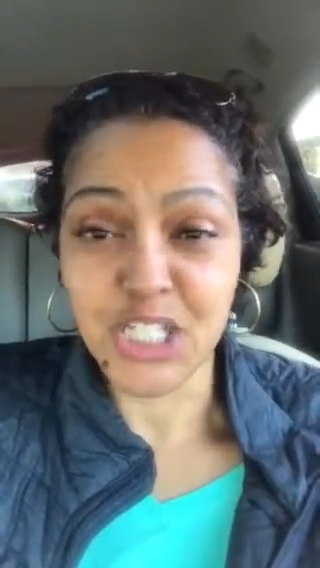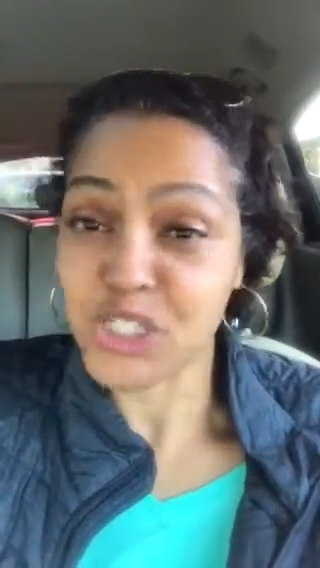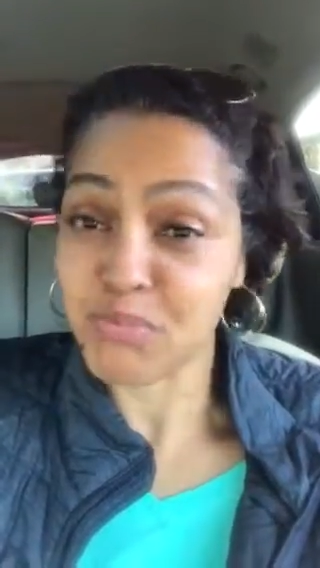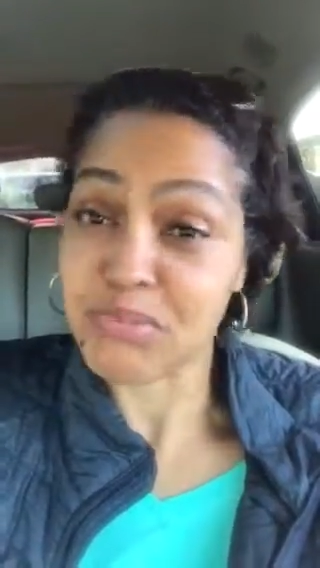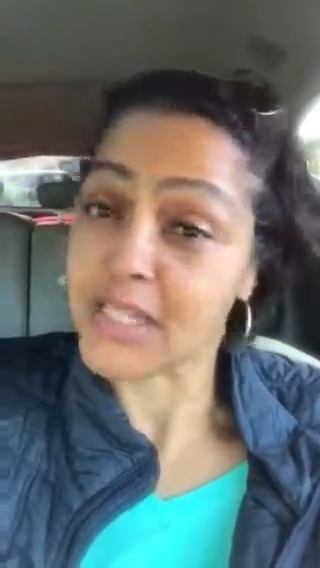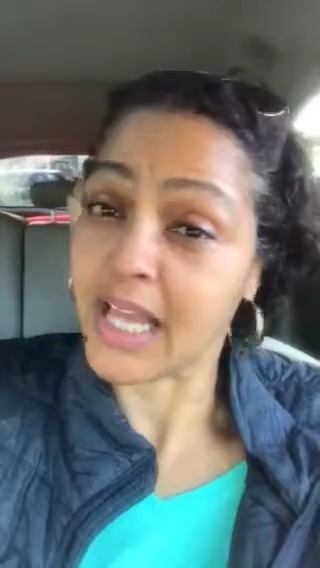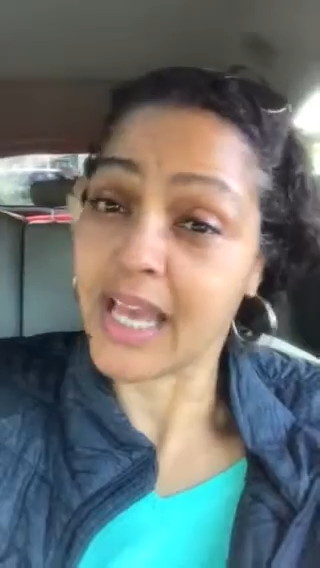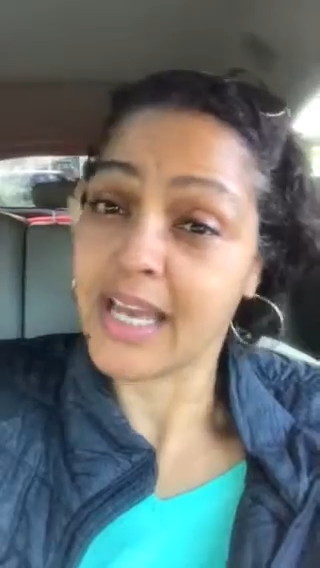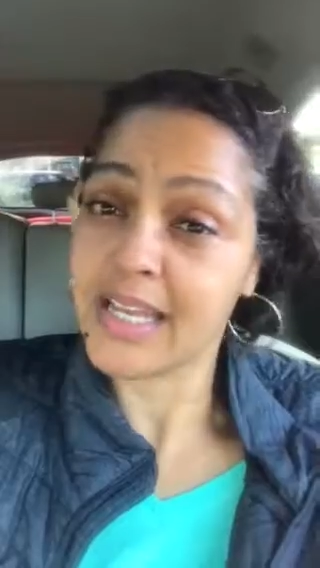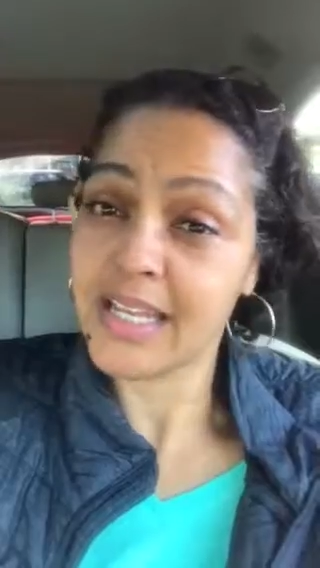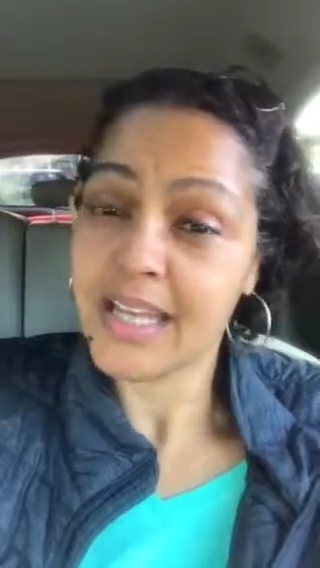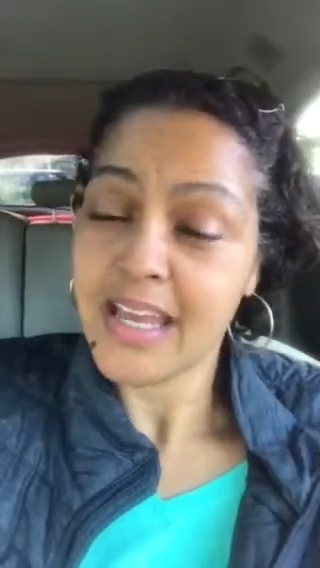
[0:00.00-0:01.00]
is
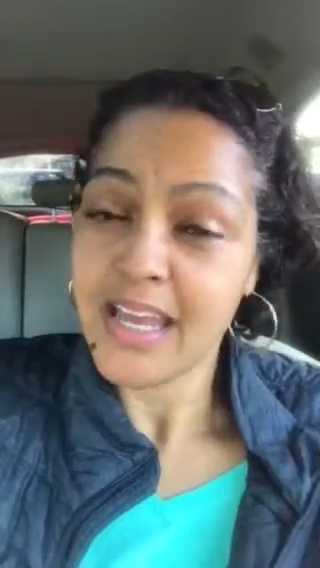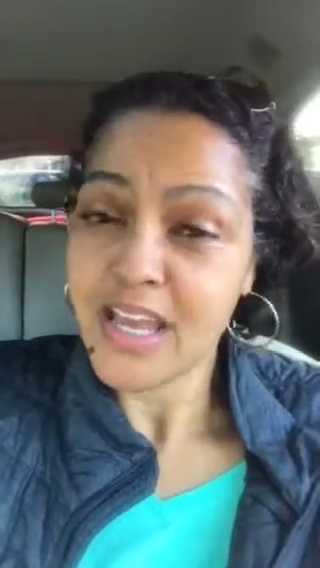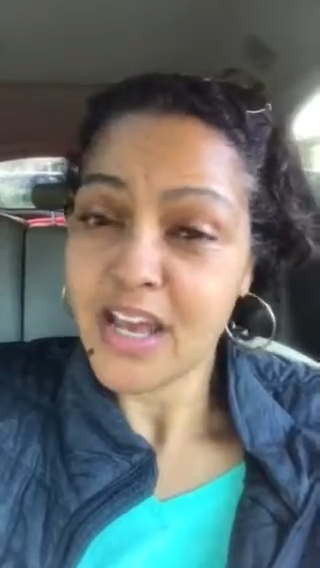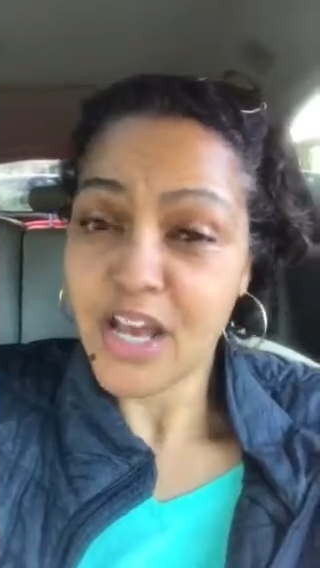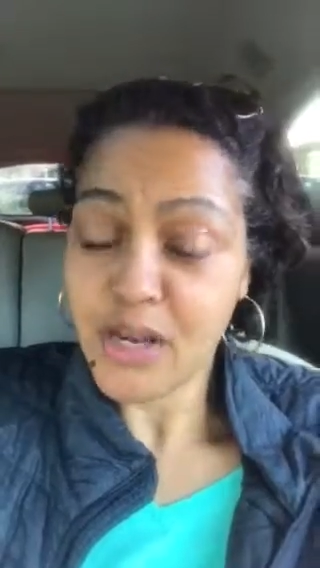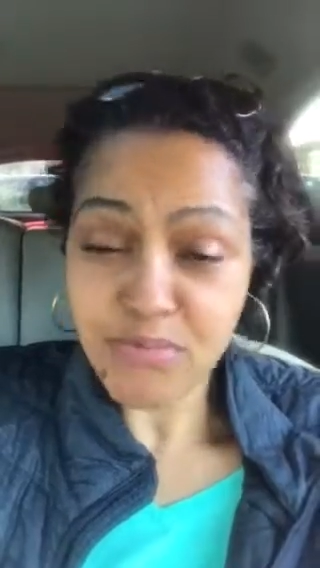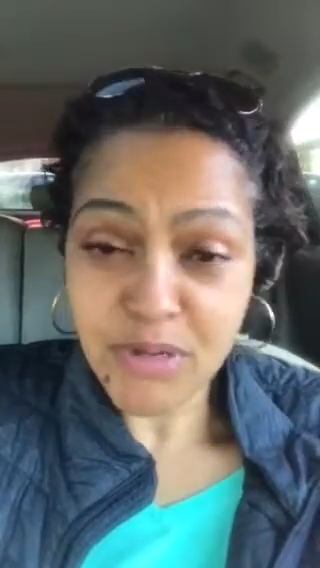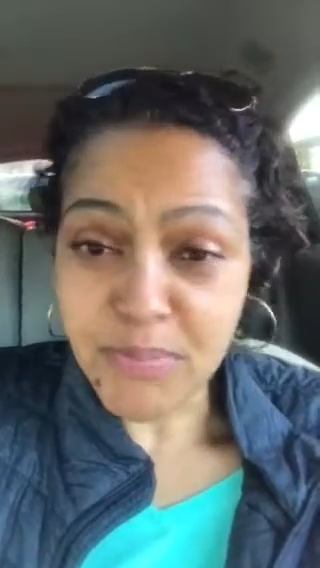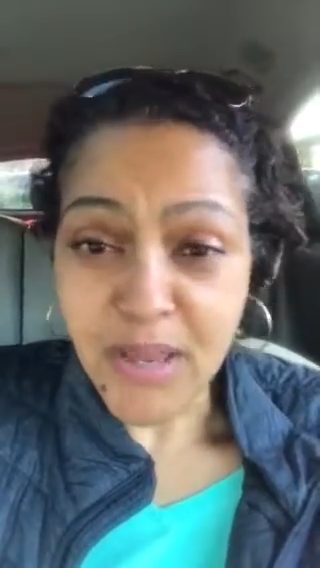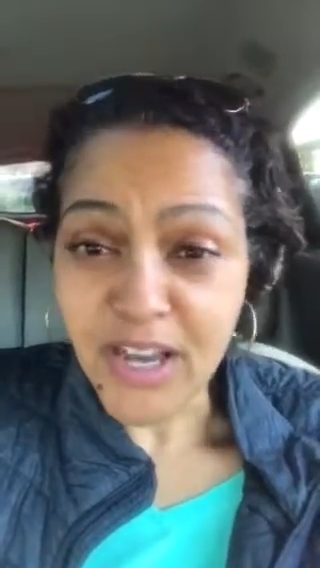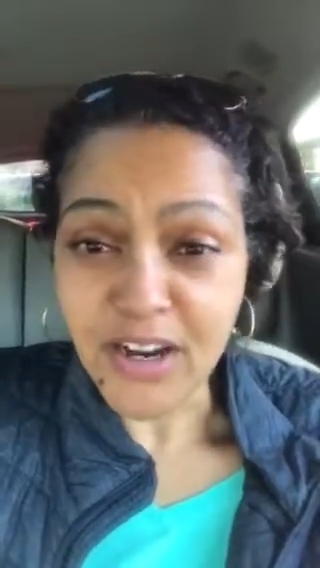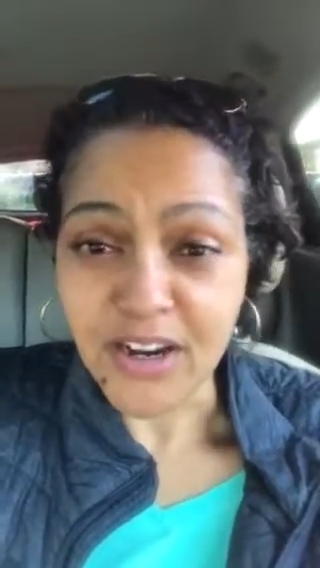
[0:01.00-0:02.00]
plan and
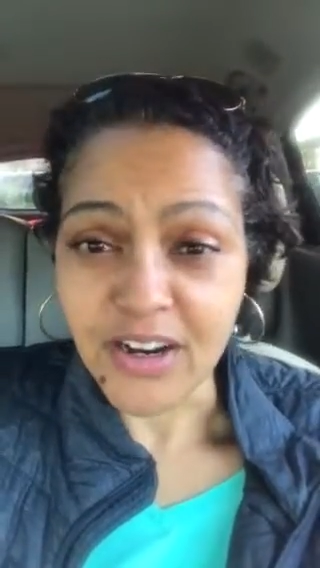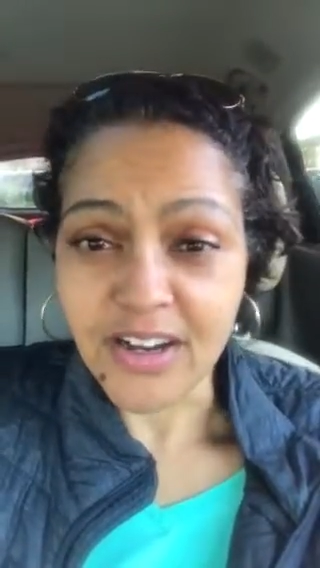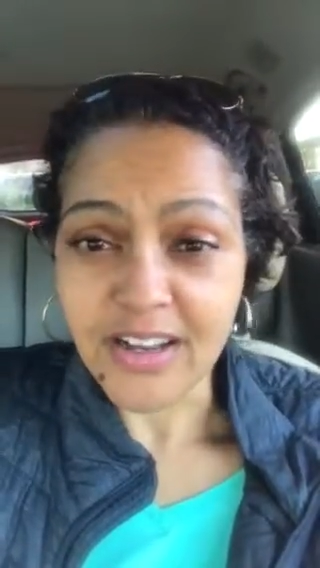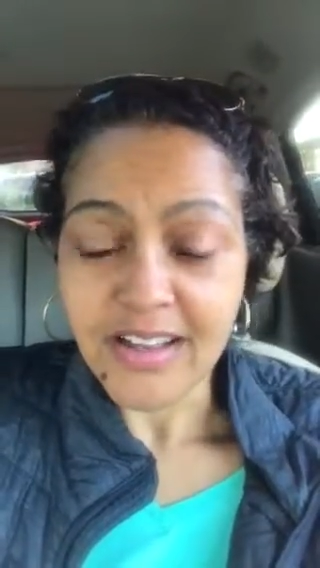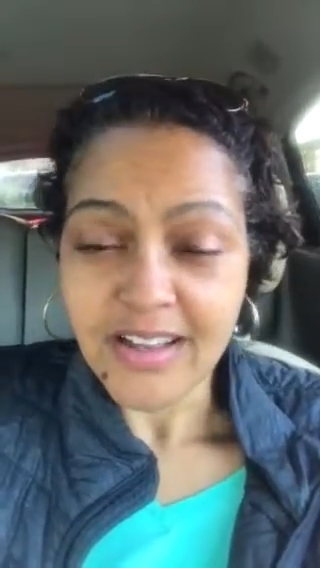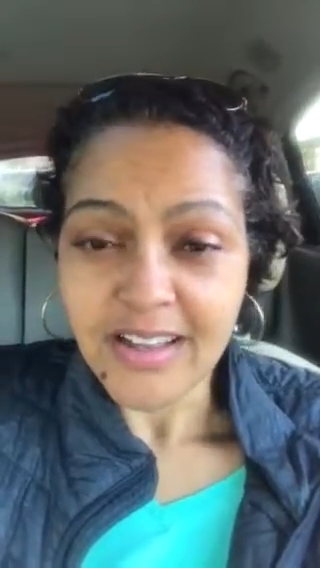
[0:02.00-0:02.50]
prepare.